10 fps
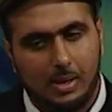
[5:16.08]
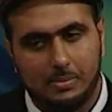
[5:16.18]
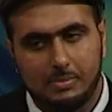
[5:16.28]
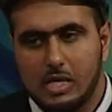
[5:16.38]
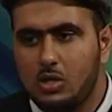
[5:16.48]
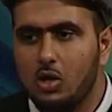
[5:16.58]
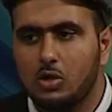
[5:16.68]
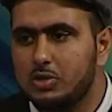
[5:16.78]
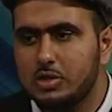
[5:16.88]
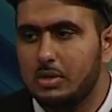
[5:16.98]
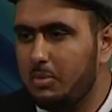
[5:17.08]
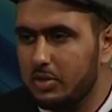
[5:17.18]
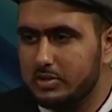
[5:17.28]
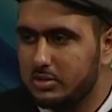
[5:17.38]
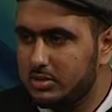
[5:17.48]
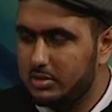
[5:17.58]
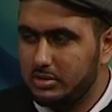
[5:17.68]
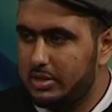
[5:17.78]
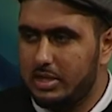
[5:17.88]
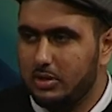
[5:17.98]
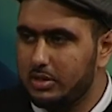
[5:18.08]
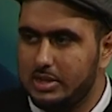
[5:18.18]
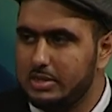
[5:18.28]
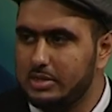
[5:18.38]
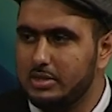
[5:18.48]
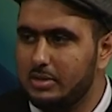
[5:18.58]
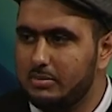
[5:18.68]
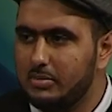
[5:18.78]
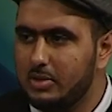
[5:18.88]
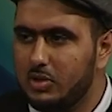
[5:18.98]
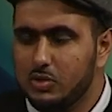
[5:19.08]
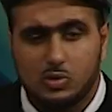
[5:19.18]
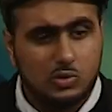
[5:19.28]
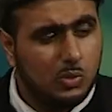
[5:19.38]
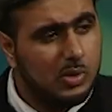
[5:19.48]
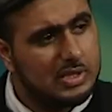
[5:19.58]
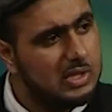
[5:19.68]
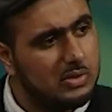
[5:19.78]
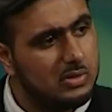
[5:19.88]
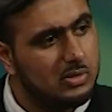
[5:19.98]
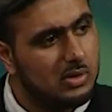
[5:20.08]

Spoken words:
He can't go to the mosque because they're not going to listen to him. So what does he do?